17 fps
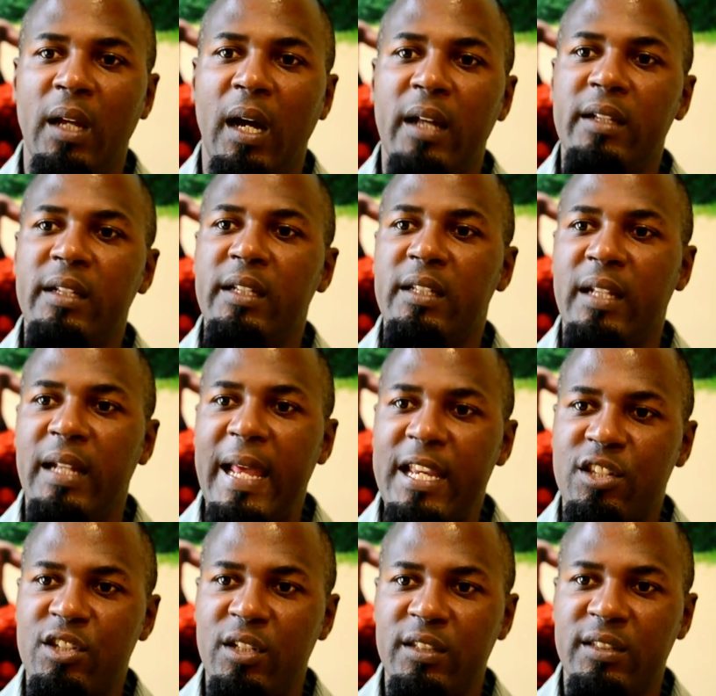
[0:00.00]
on the
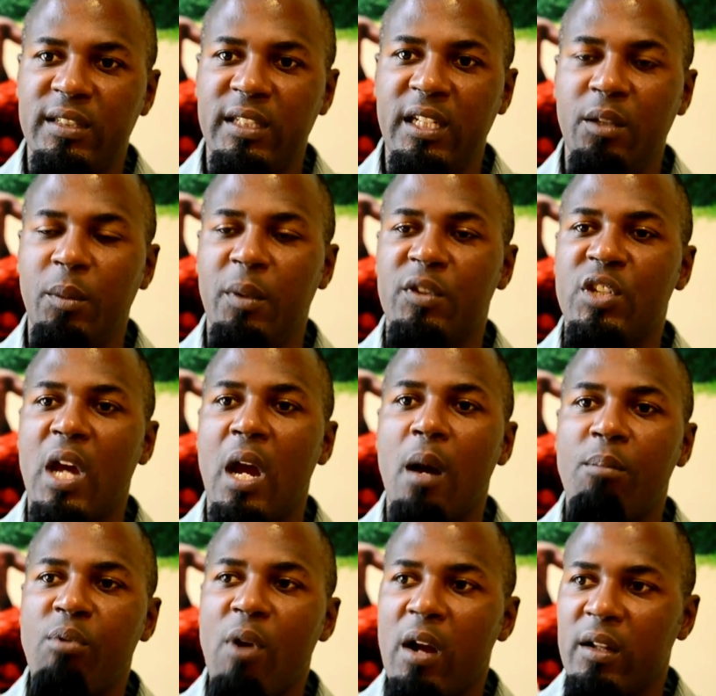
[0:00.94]
international scene with
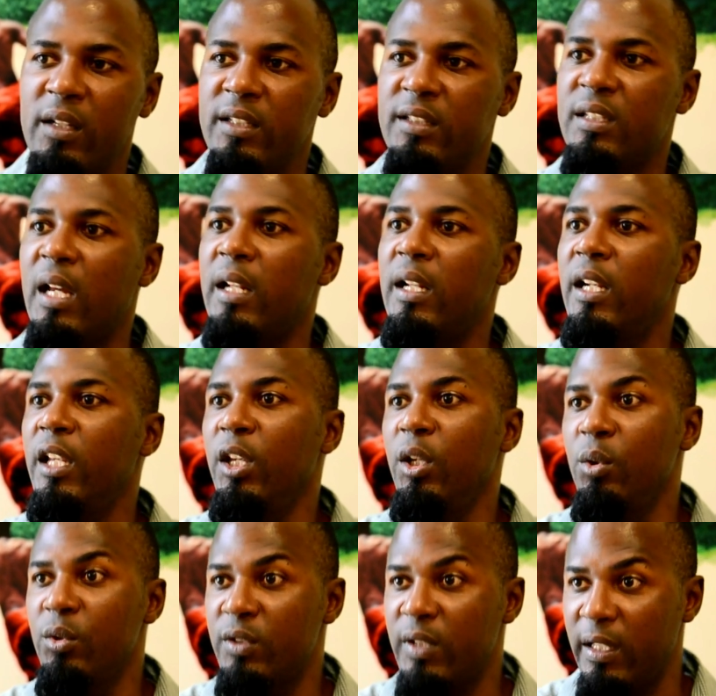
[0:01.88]
Shara Proctor and Zarnett
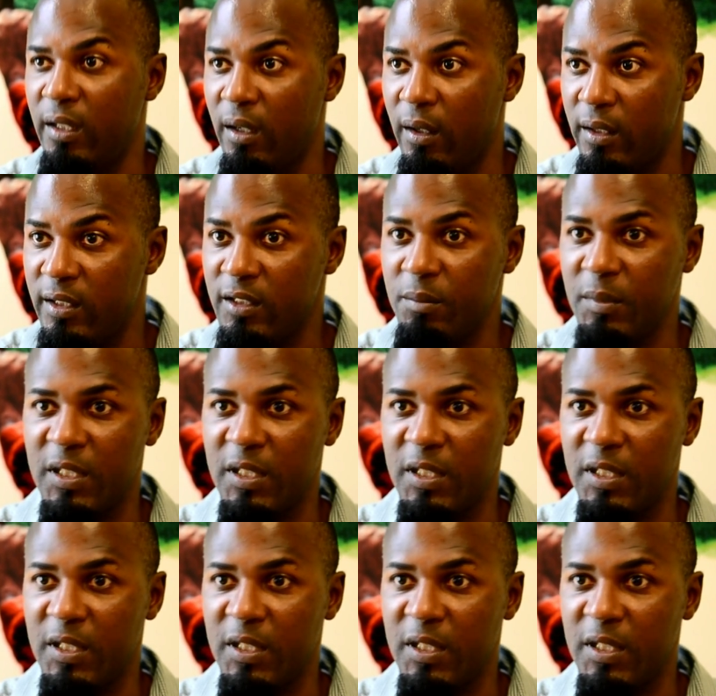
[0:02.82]
Hughes and others,